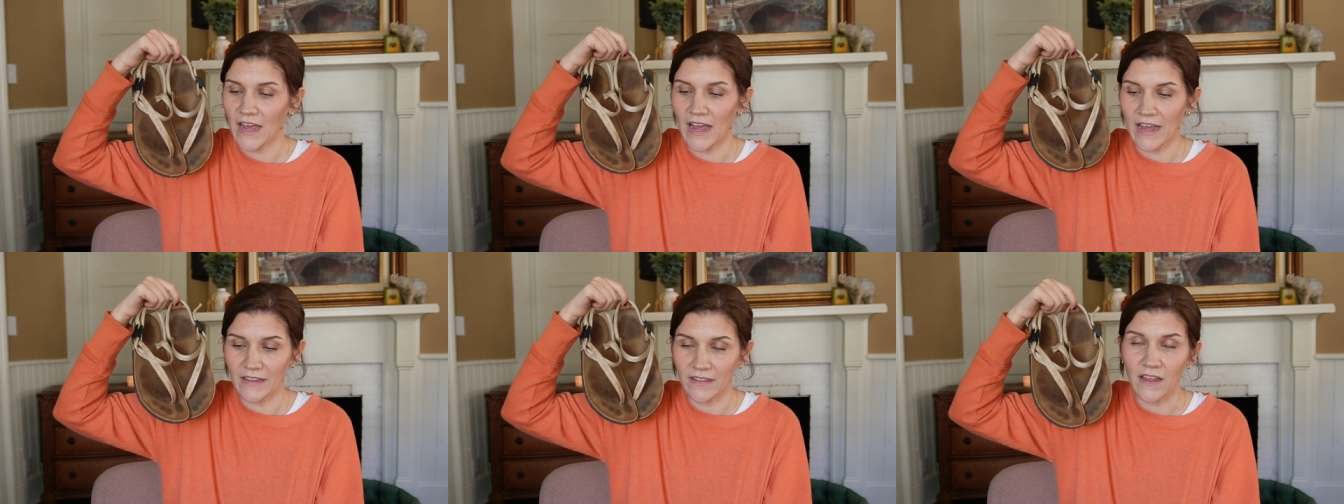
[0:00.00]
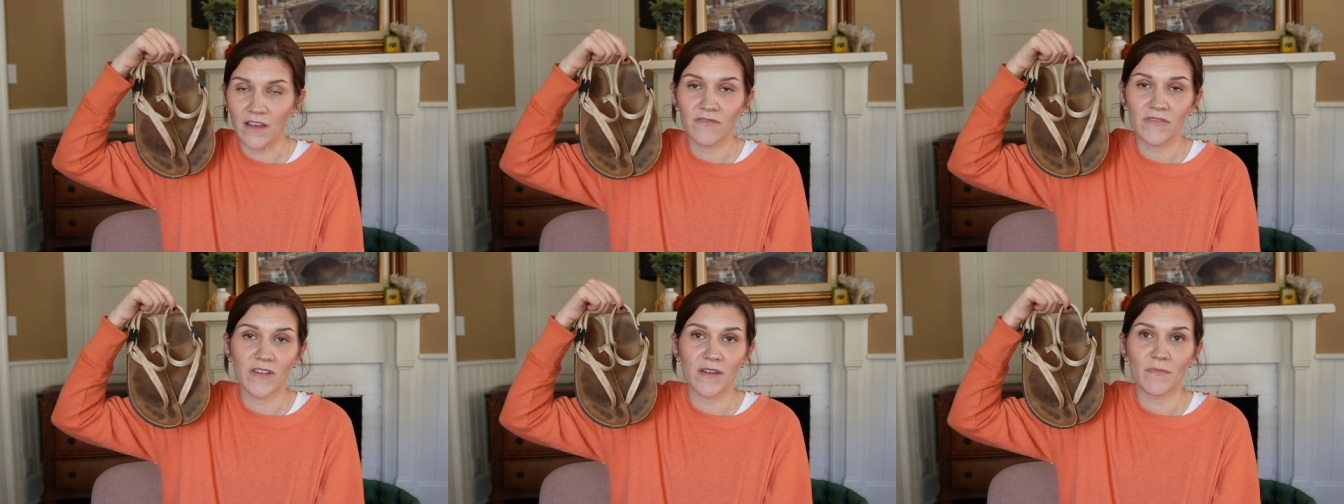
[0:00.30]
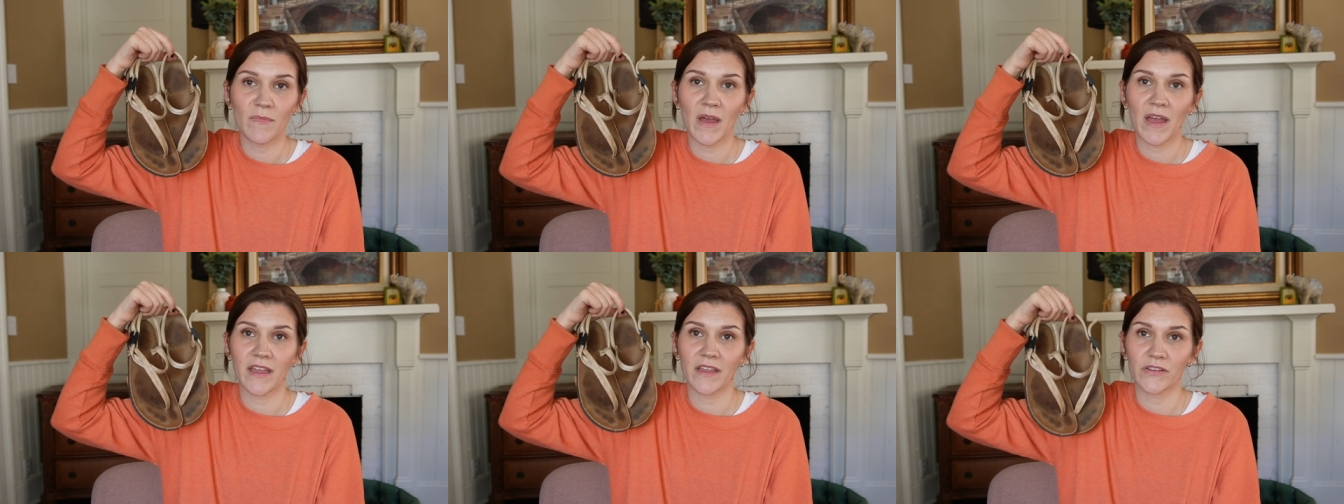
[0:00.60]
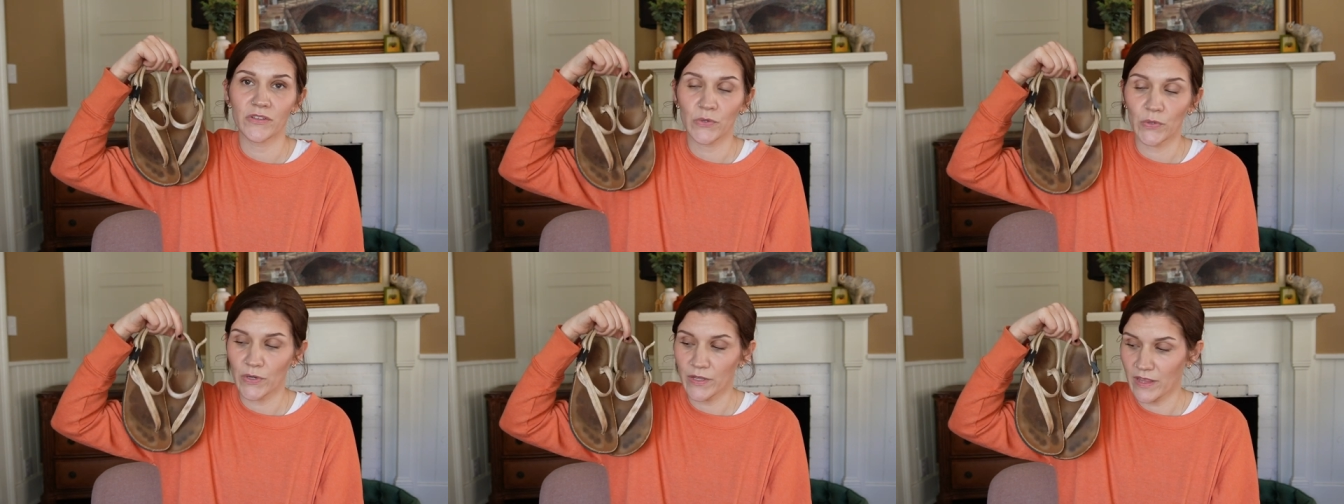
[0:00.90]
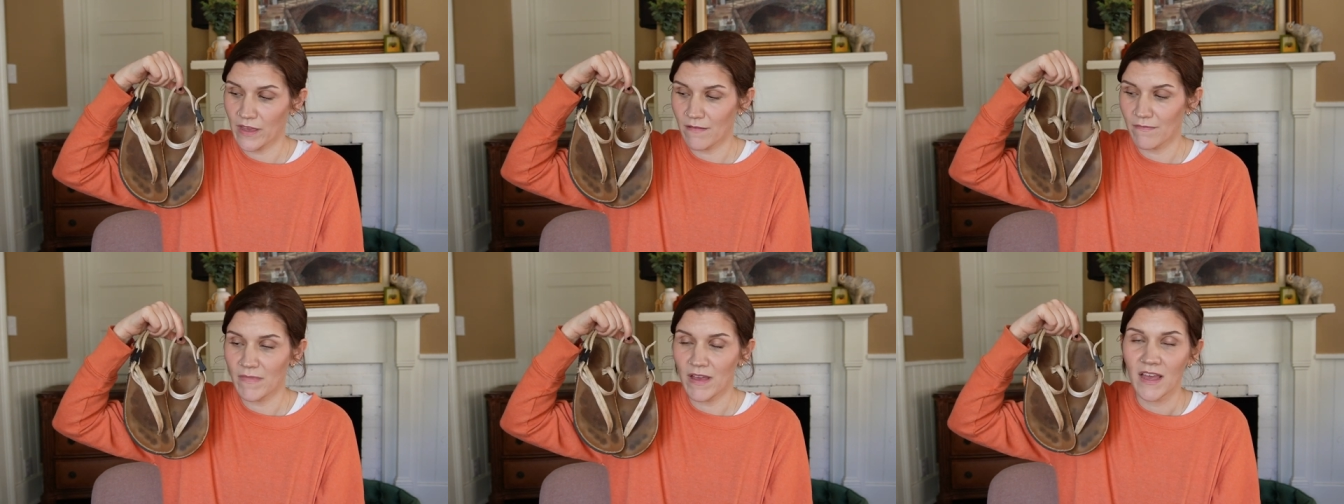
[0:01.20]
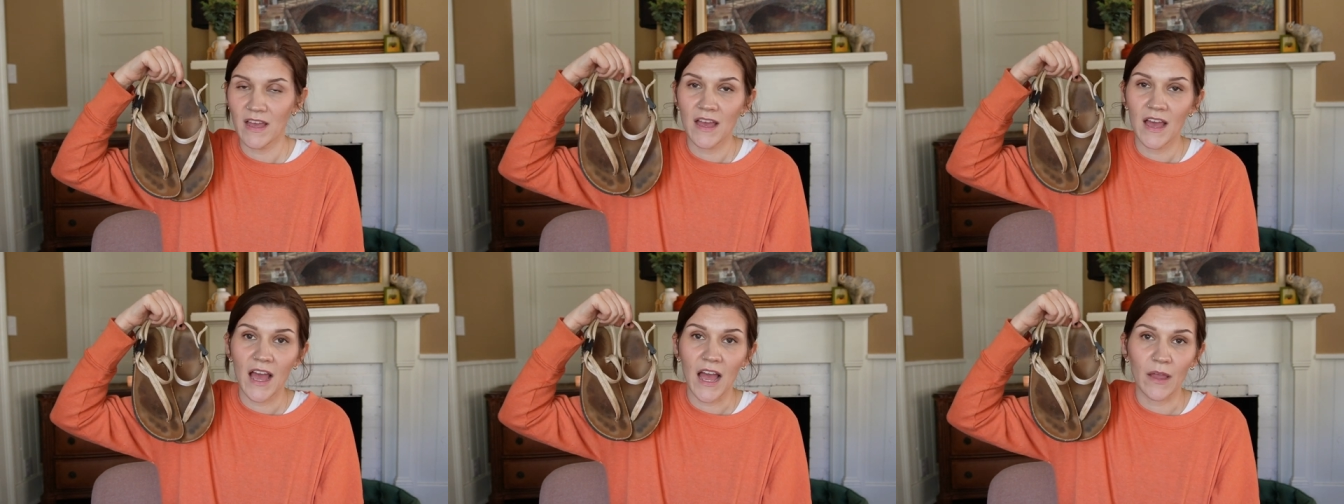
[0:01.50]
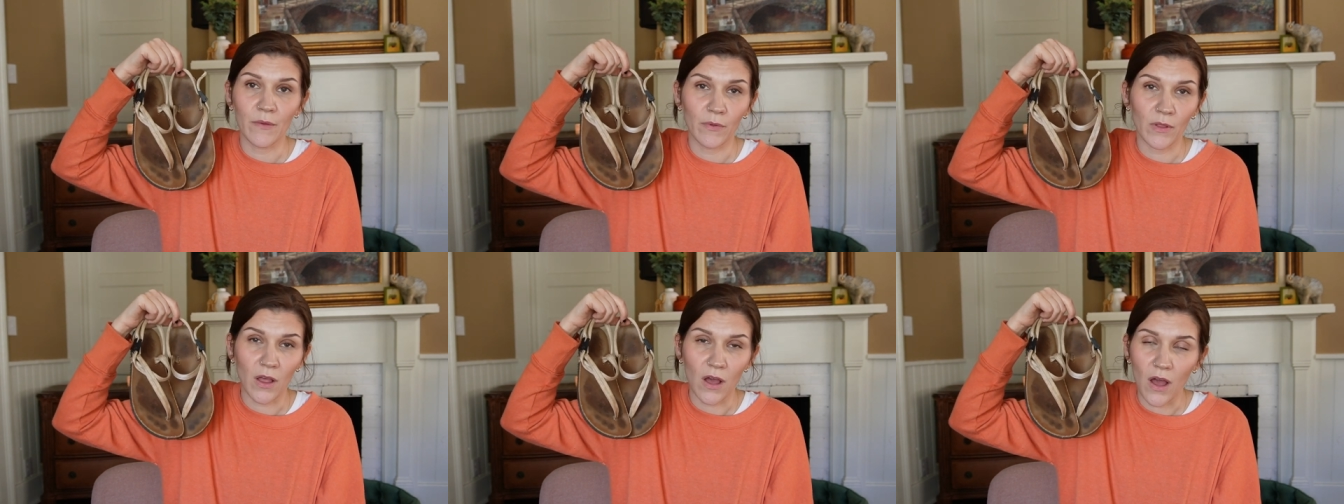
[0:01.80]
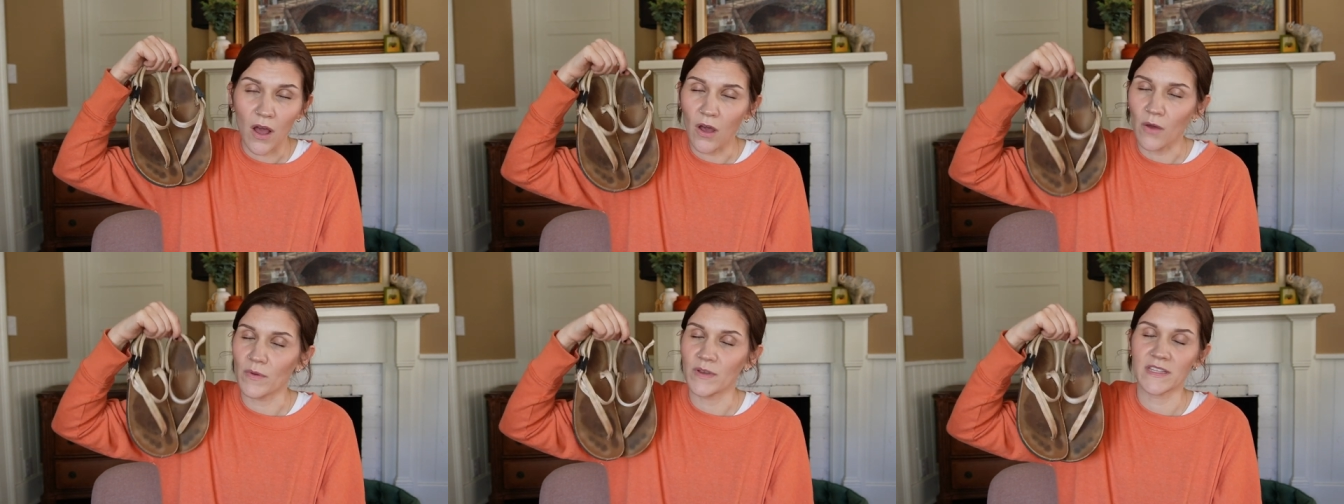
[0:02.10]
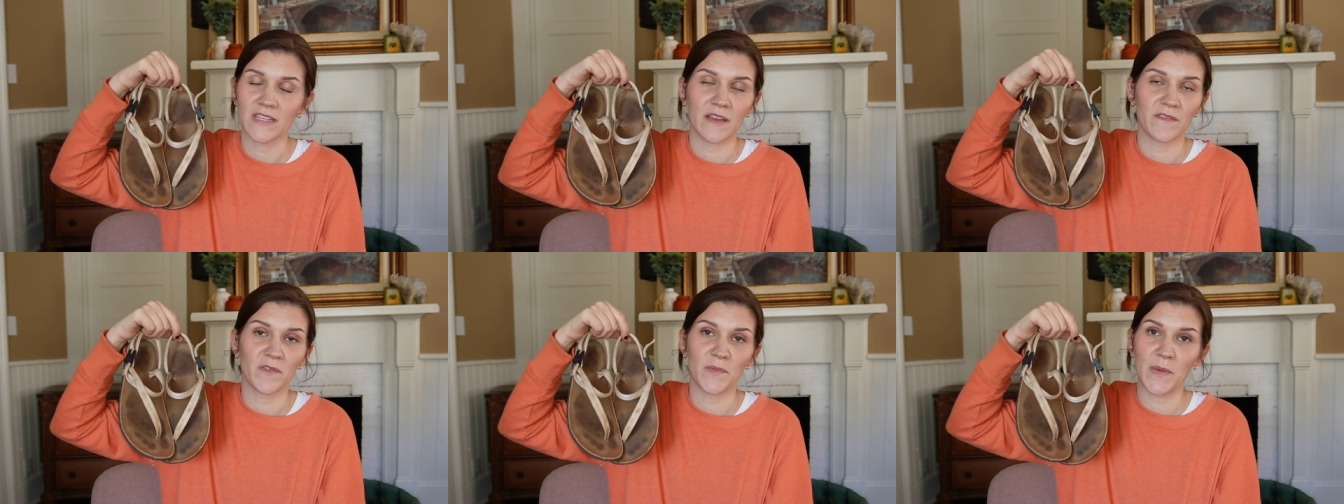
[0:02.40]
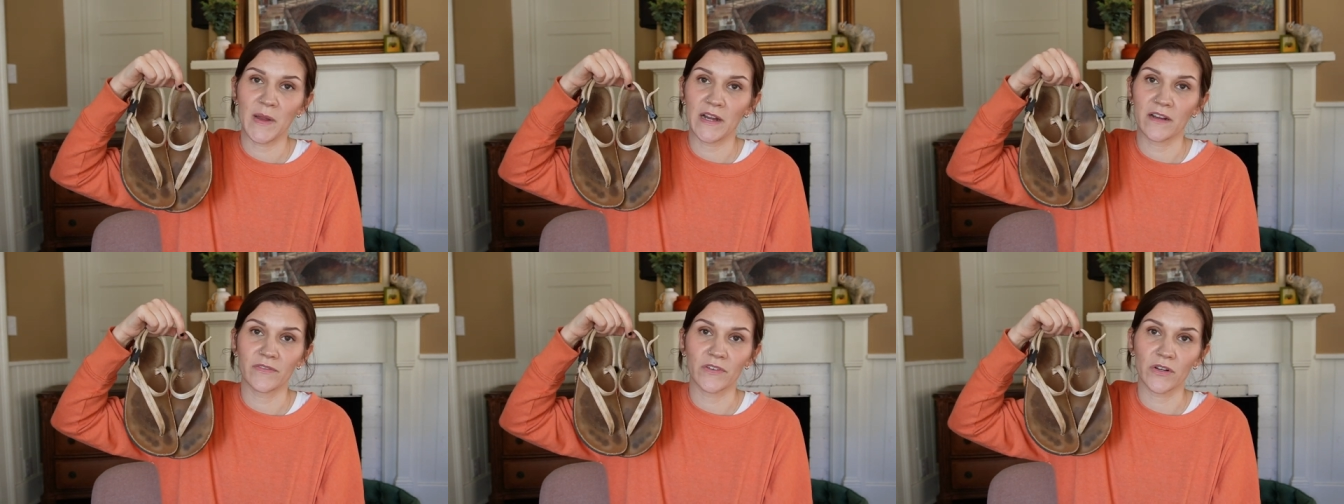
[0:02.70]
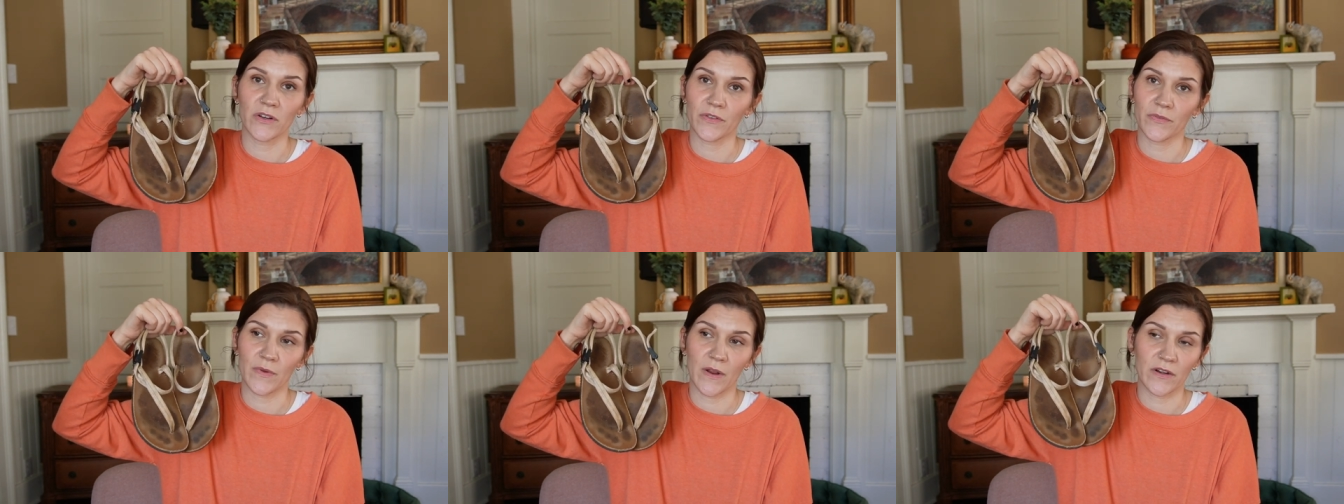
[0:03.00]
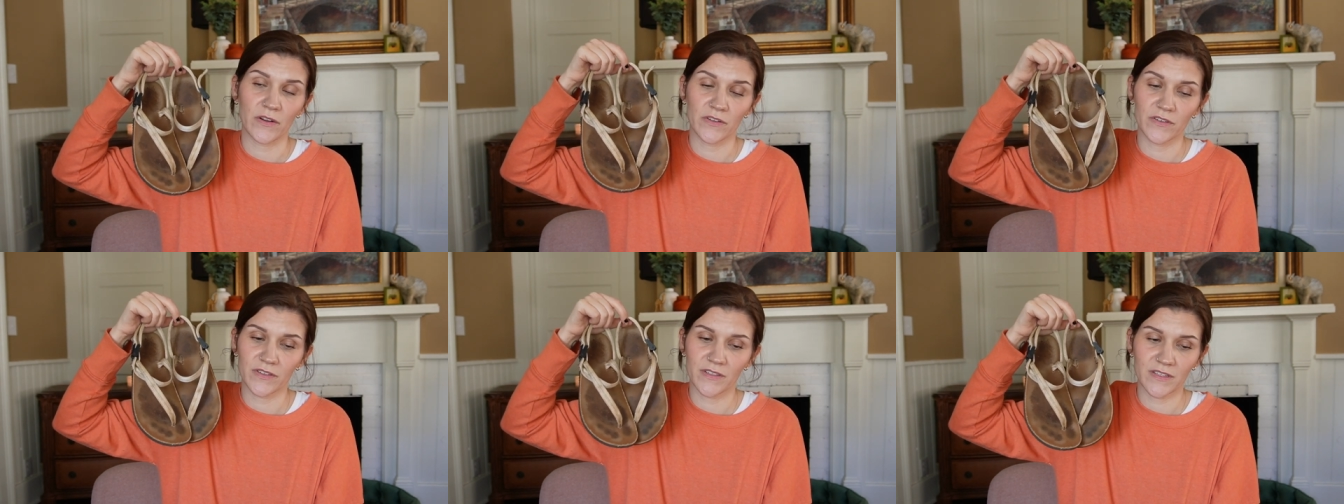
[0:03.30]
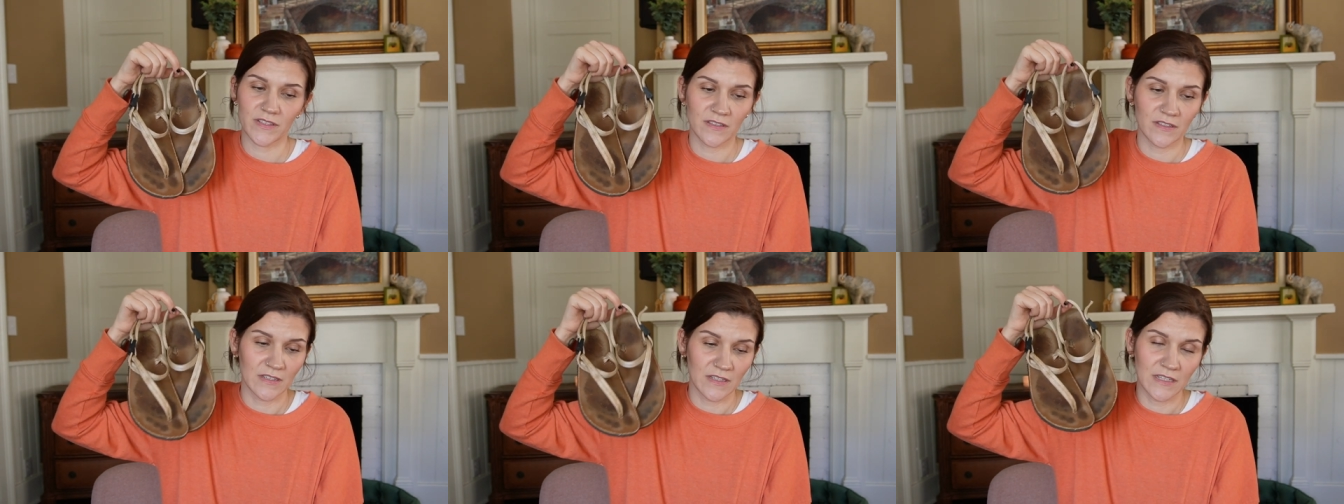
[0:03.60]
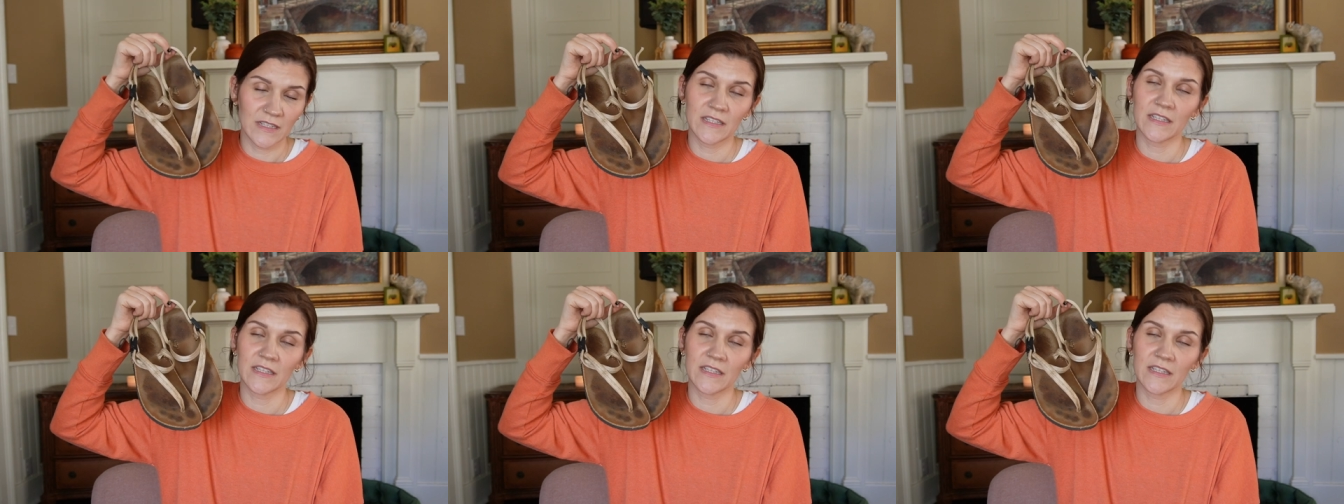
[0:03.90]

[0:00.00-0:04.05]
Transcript: I love them. I adore them. I will always have a pair of Earth Runners